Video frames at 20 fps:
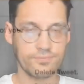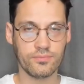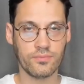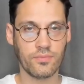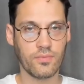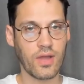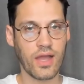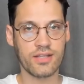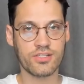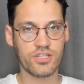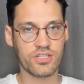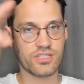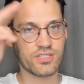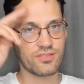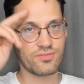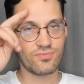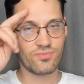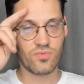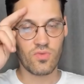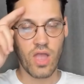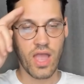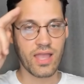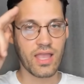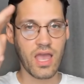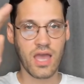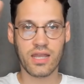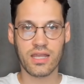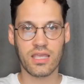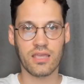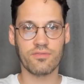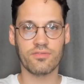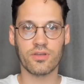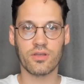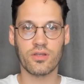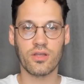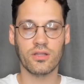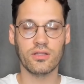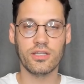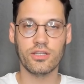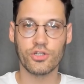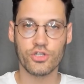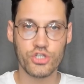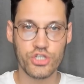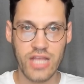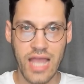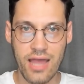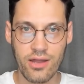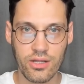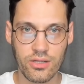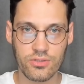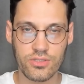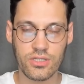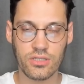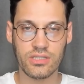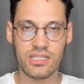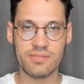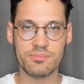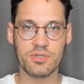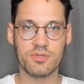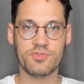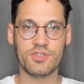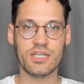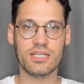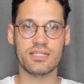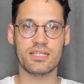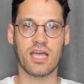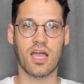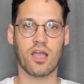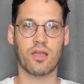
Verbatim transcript: I just, I gotta give a, a little shout out to Libs of TikTok